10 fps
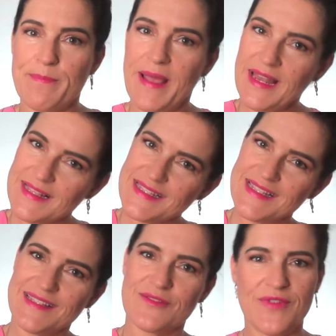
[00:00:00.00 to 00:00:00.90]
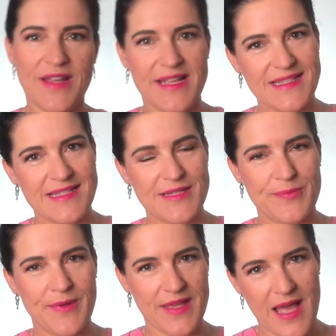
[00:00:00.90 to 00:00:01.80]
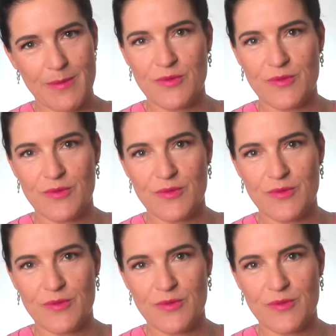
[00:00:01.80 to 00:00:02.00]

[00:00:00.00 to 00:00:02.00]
balancing the rest with carbon